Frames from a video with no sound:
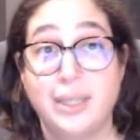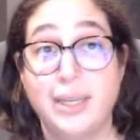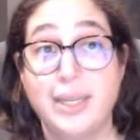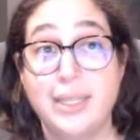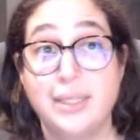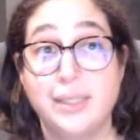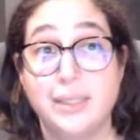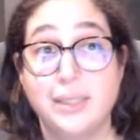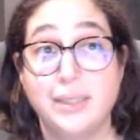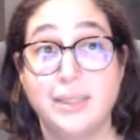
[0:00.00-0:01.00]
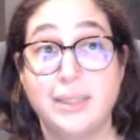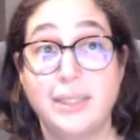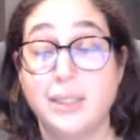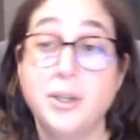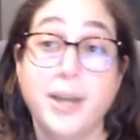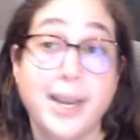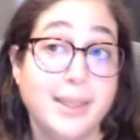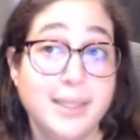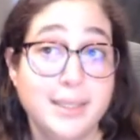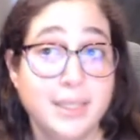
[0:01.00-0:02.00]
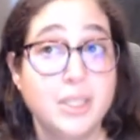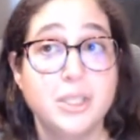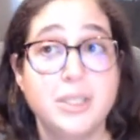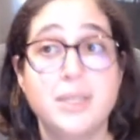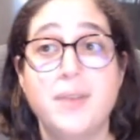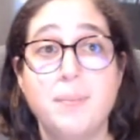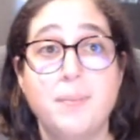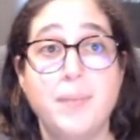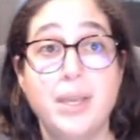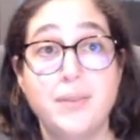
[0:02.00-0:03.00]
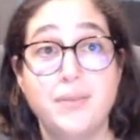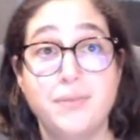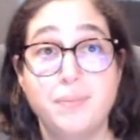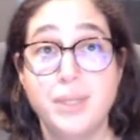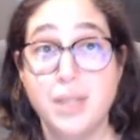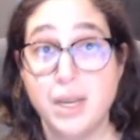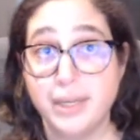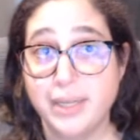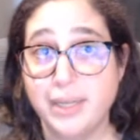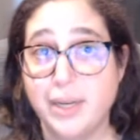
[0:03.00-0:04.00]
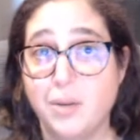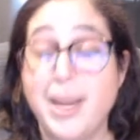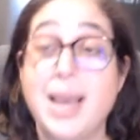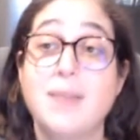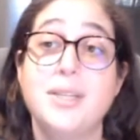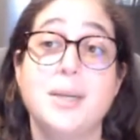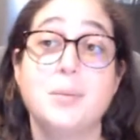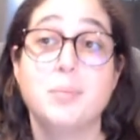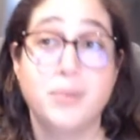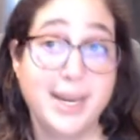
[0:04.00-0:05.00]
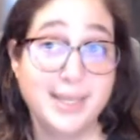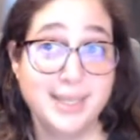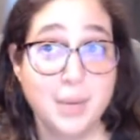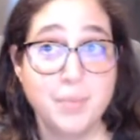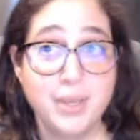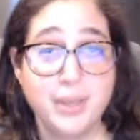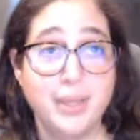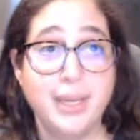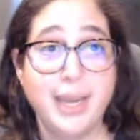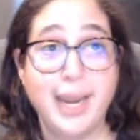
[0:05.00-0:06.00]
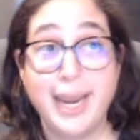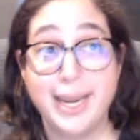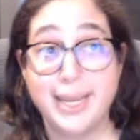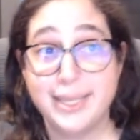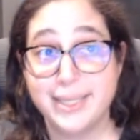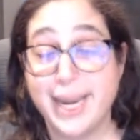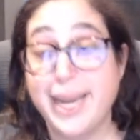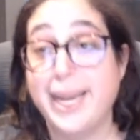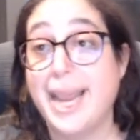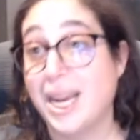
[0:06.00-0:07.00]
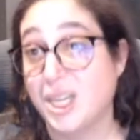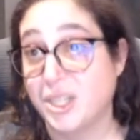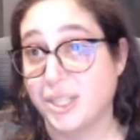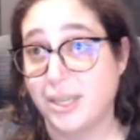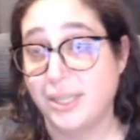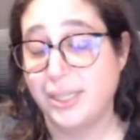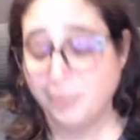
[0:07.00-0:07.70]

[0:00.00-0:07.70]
And to create these cultures of belonging, we have to embrace empathy and take action on it.